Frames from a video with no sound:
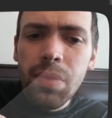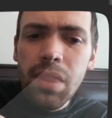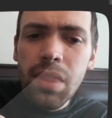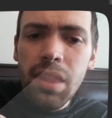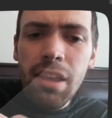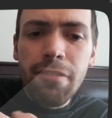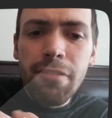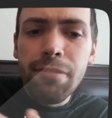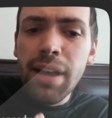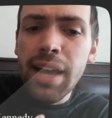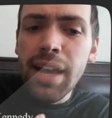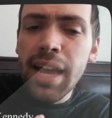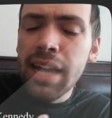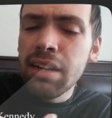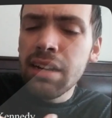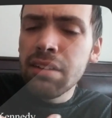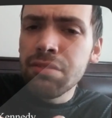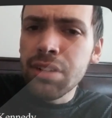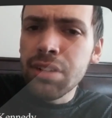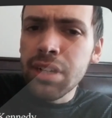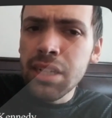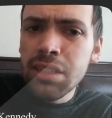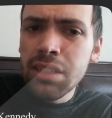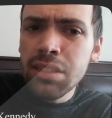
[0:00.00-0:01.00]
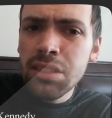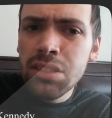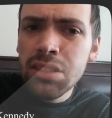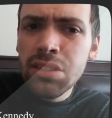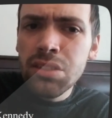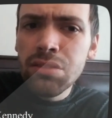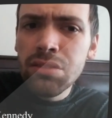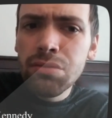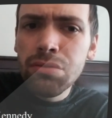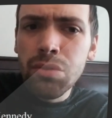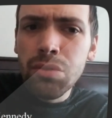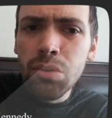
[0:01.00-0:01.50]
if I had
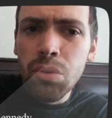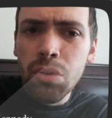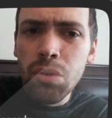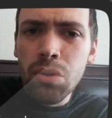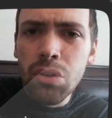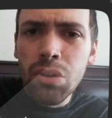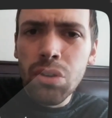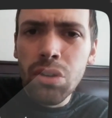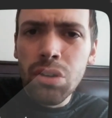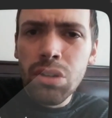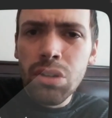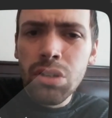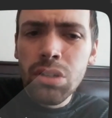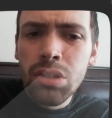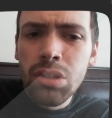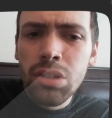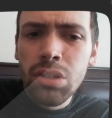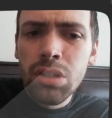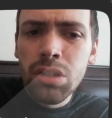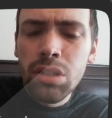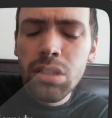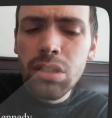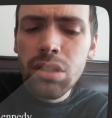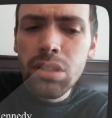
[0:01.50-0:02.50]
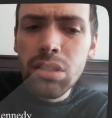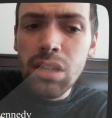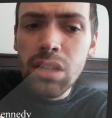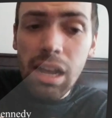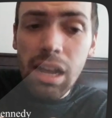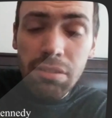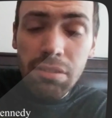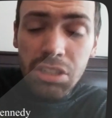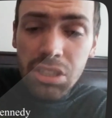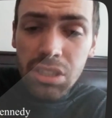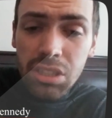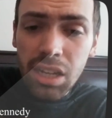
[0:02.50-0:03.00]
advice for
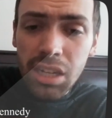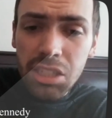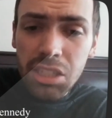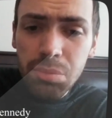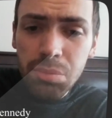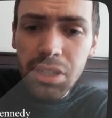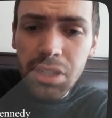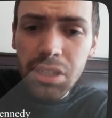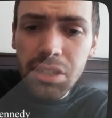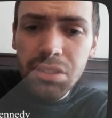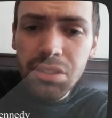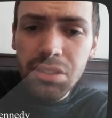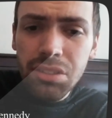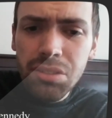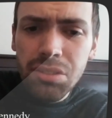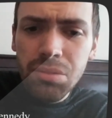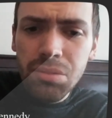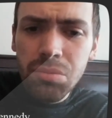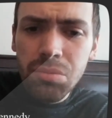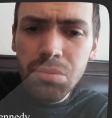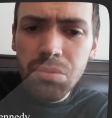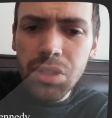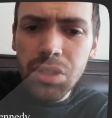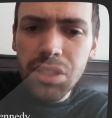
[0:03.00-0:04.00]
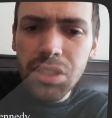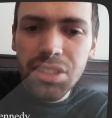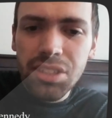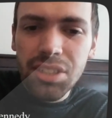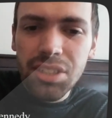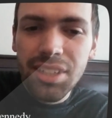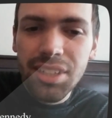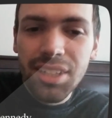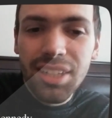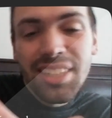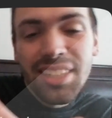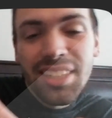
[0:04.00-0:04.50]
novice cosplayers,
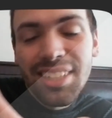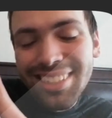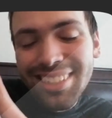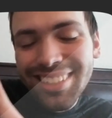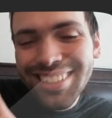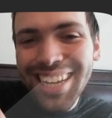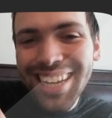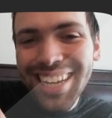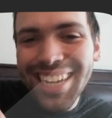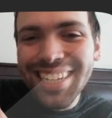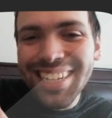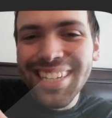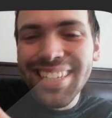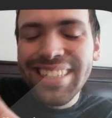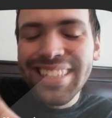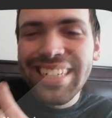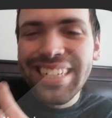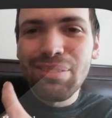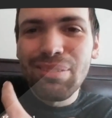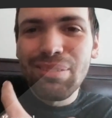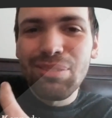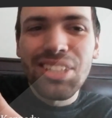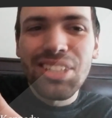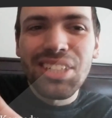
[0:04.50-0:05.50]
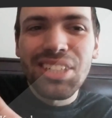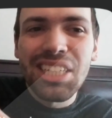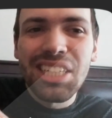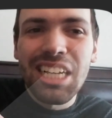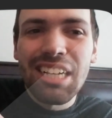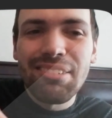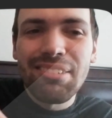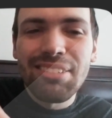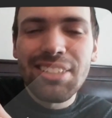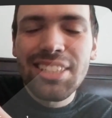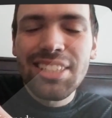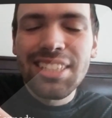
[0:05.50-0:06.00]
which technically, I'm still a
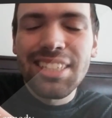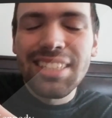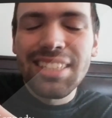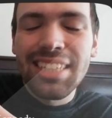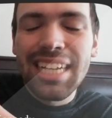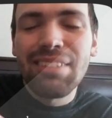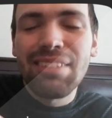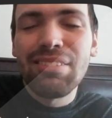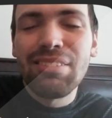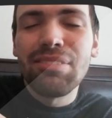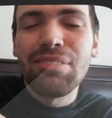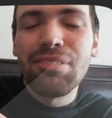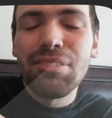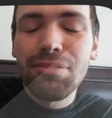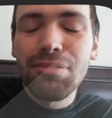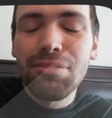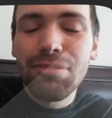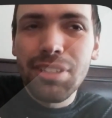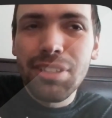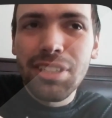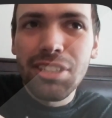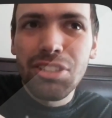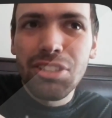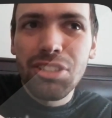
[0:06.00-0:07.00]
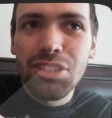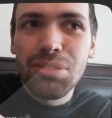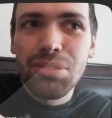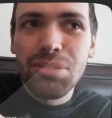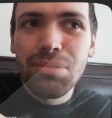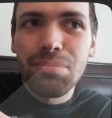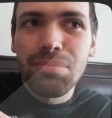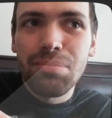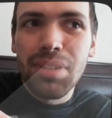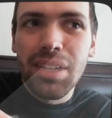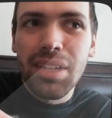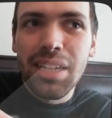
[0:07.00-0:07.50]
novice because I haven't even finished
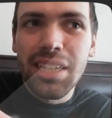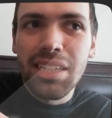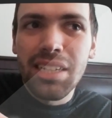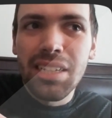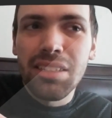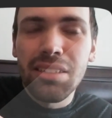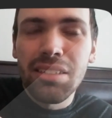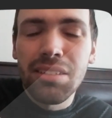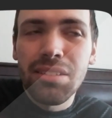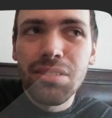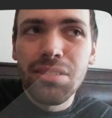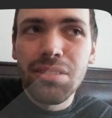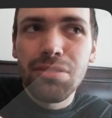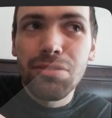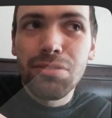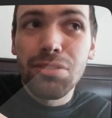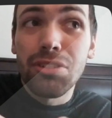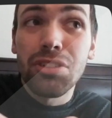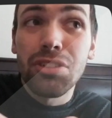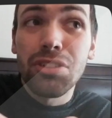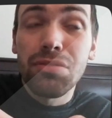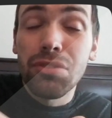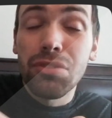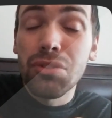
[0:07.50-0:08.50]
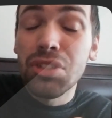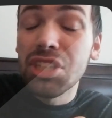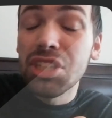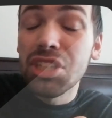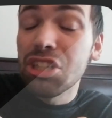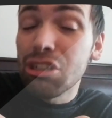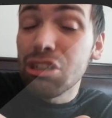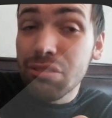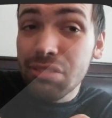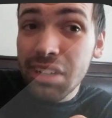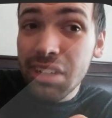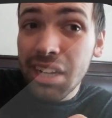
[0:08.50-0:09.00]
my first full
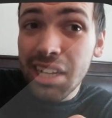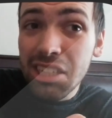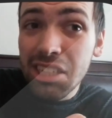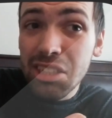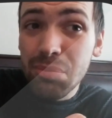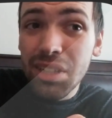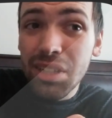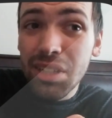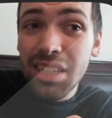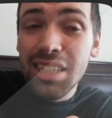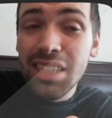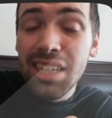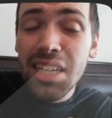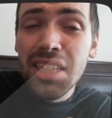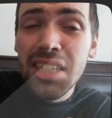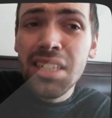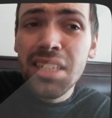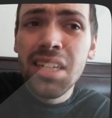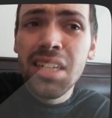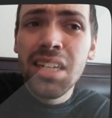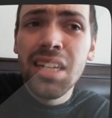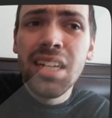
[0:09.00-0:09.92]
year of cosplay yet.